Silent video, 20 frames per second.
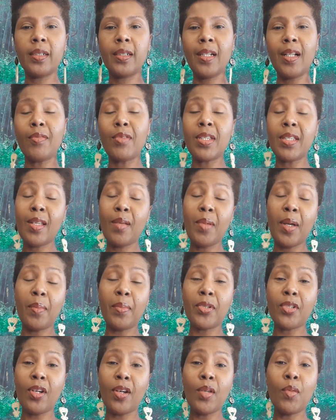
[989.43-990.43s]
I have to say about
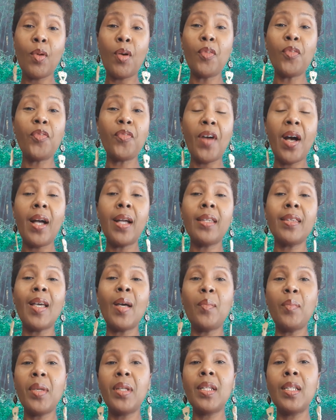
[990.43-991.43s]
Bashar, you won't find
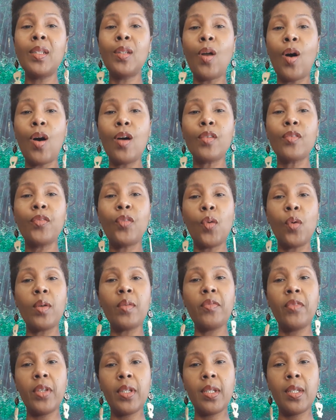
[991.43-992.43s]
that many long
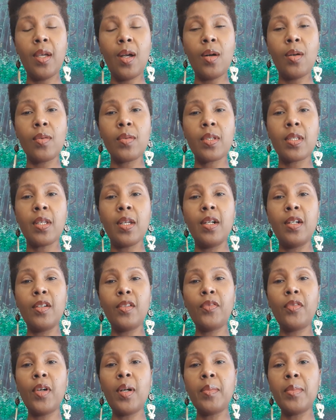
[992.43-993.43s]
form videos
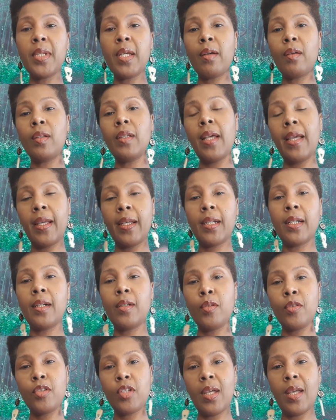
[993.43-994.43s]
from Daryl Anka,
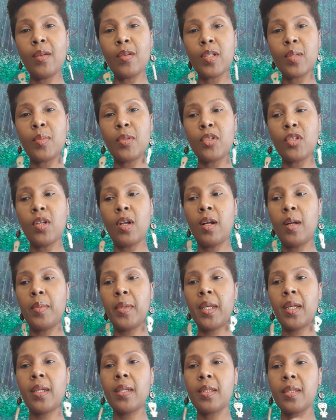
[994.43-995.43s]
who channels Bashar,
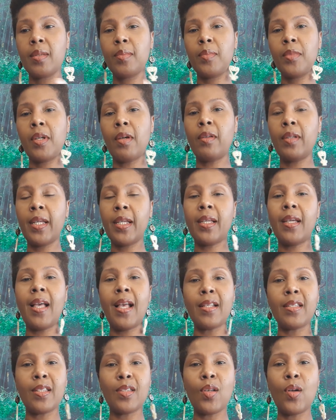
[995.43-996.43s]
because Daryl Anka
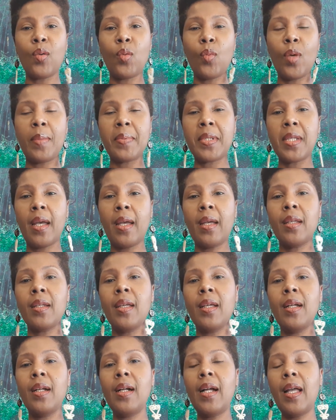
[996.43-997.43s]
has his own website
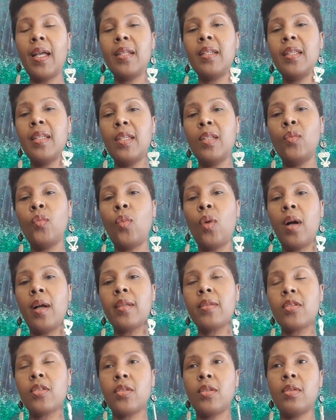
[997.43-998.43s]
and he
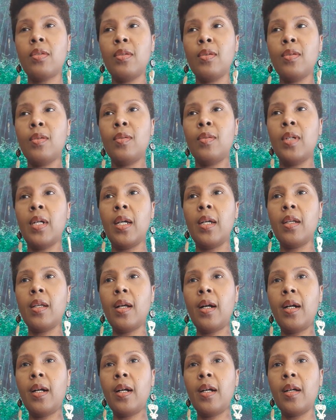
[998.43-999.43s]
wants to
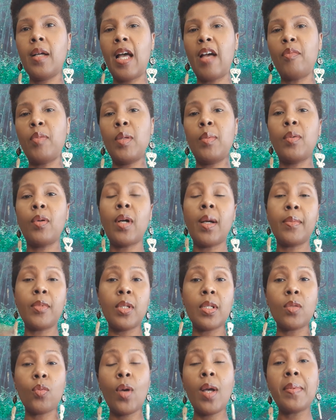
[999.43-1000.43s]
uh, have people come to
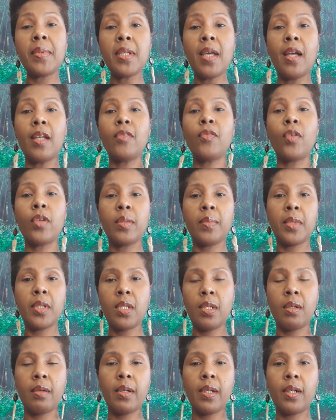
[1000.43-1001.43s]
his website for the
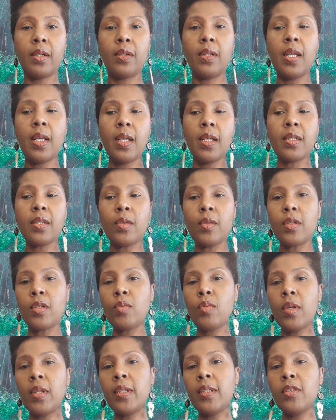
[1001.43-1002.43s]
material. So there's
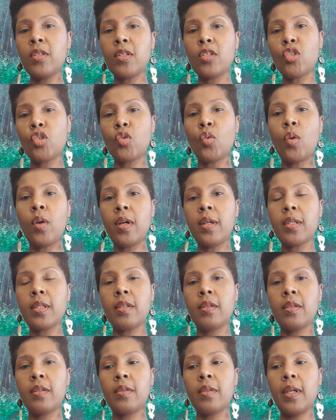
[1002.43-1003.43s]
really just short
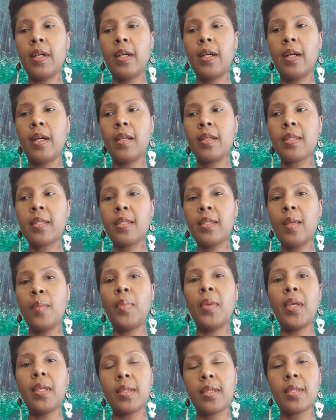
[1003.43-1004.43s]
uh,
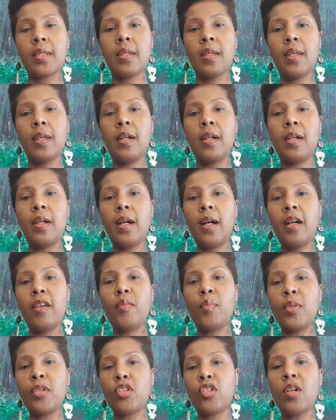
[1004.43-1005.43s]
snippets
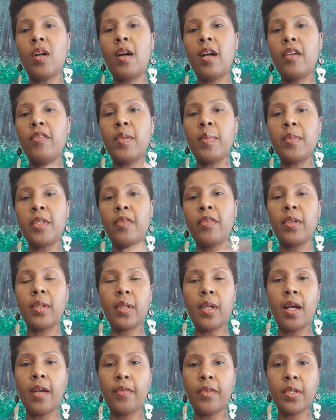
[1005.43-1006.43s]
of Bashar from different
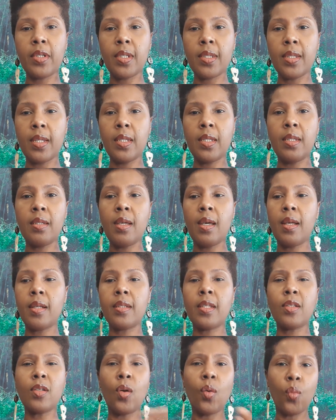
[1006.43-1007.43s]
conferences that he does,
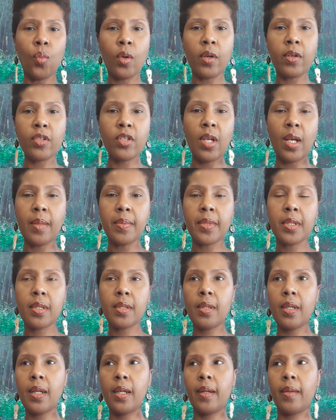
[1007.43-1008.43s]
his own workshops.
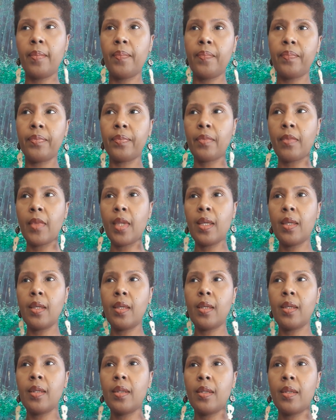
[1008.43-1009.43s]
Um,
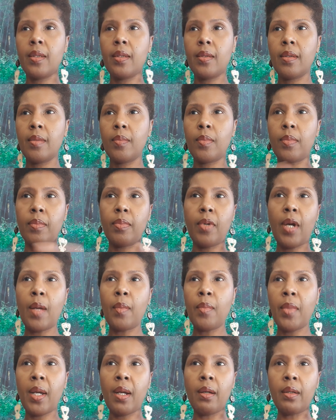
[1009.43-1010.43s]

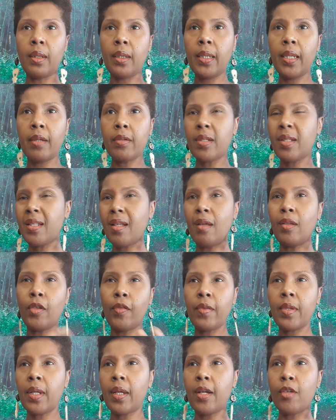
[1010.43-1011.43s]
primarily, I was going to say all
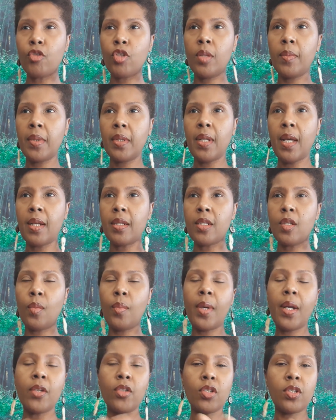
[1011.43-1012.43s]
over the country, but not so
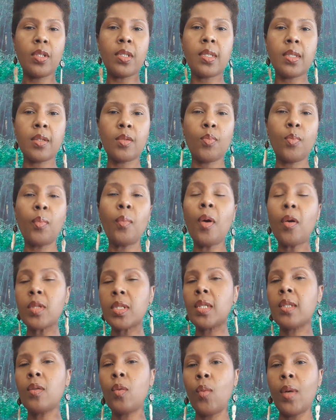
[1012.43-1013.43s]
much, just
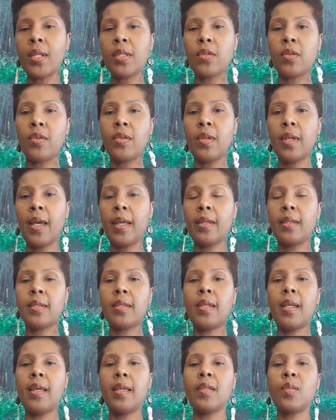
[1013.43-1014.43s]
mostly the Western United
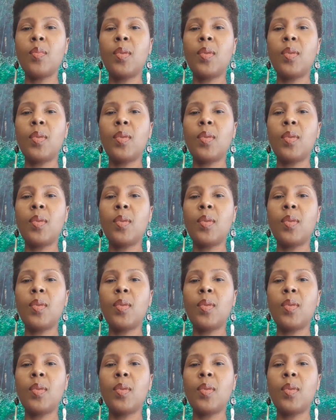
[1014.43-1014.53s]
States.